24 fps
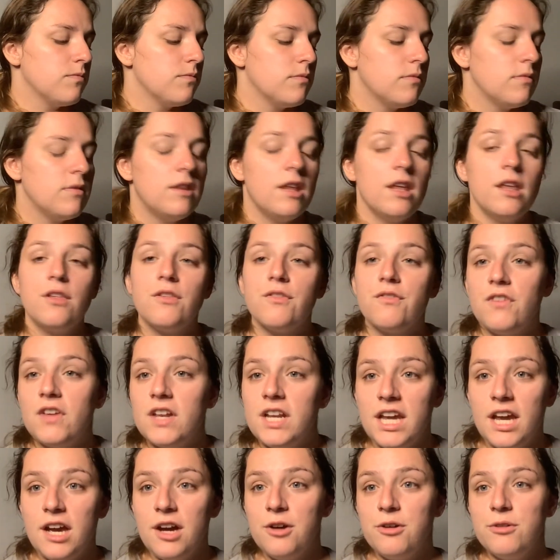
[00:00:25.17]
this
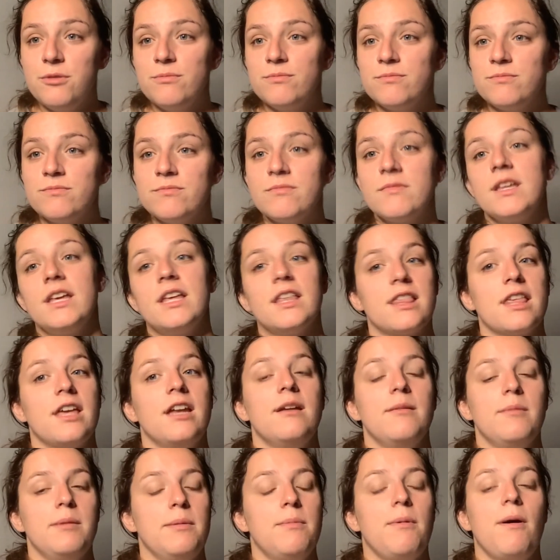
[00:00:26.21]
video is gonna
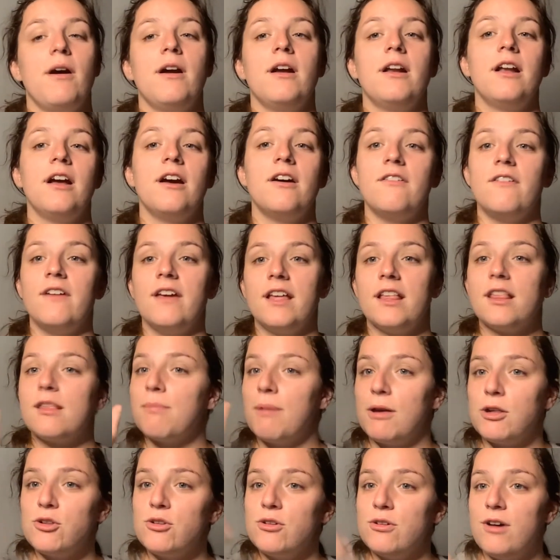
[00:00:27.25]
be part of a
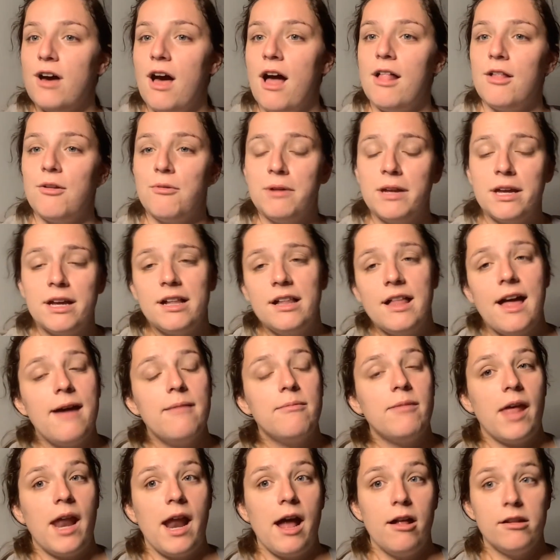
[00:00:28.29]
special Halloween collab that
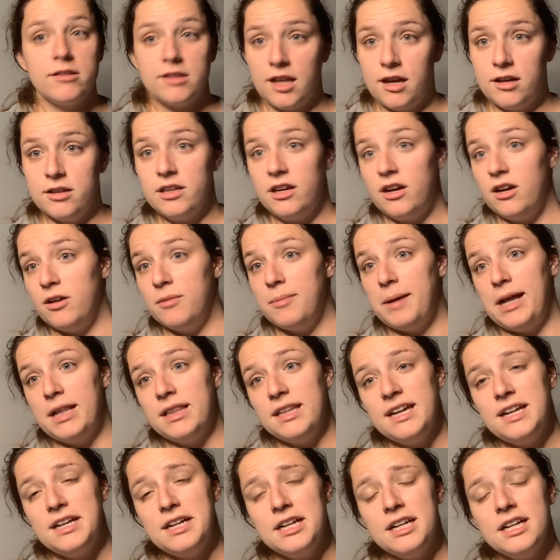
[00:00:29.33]
I'll tell you all about
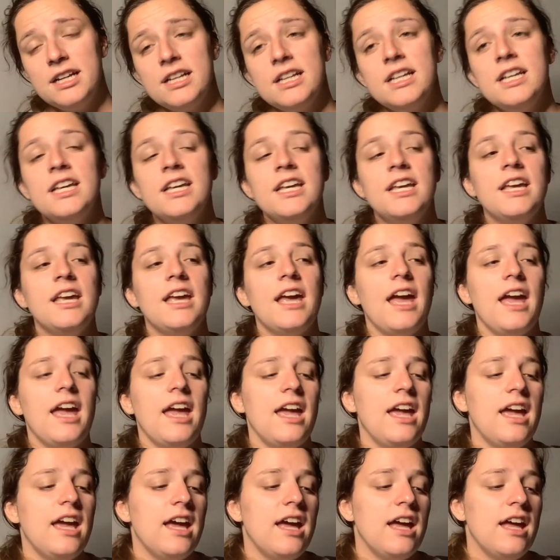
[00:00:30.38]
later.
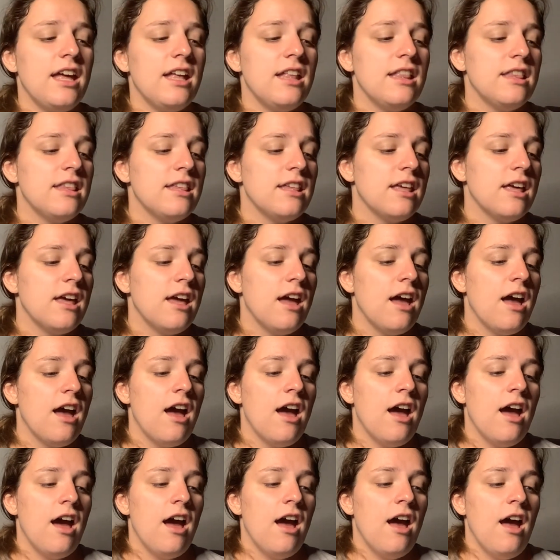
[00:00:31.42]
And
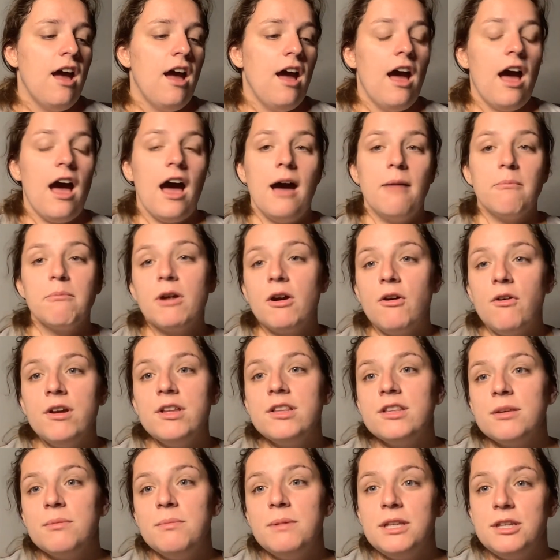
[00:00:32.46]
I'm going to
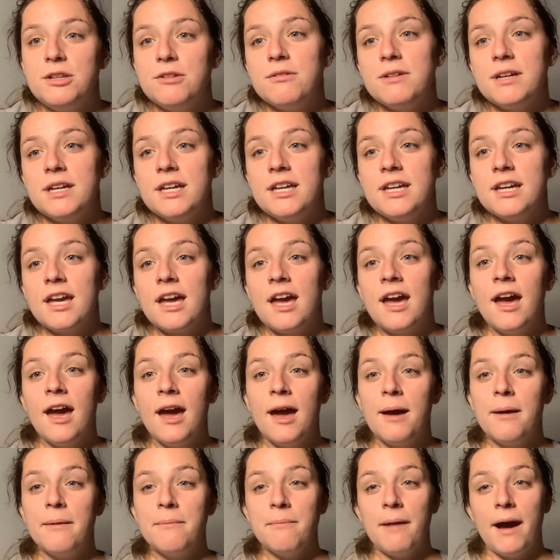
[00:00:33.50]
be doing
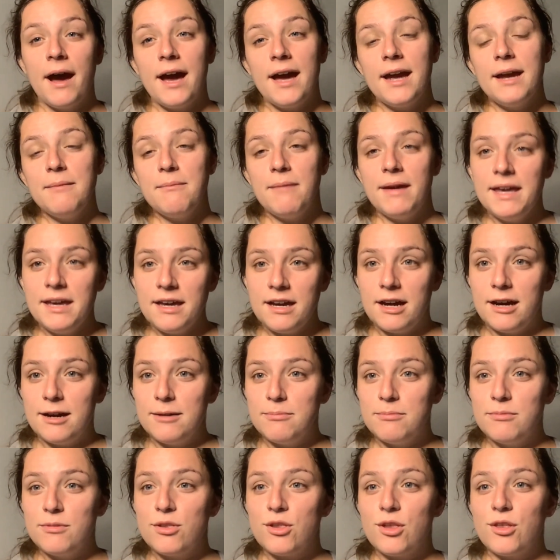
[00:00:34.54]
my makeup.
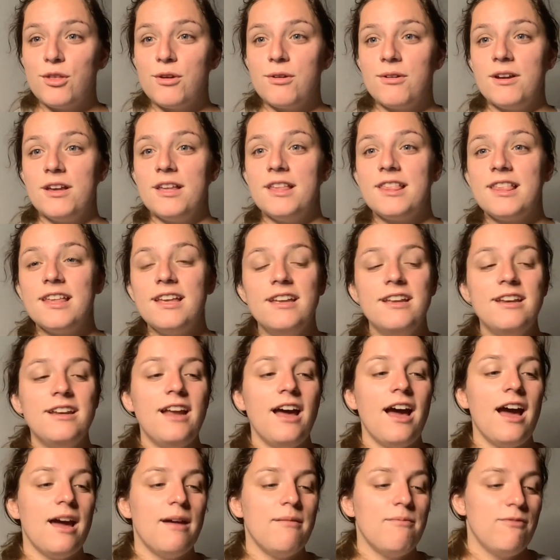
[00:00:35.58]
So the reason
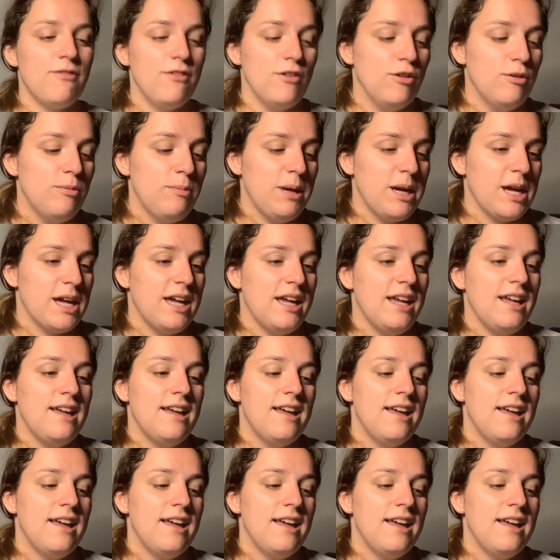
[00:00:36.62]
I'm filming it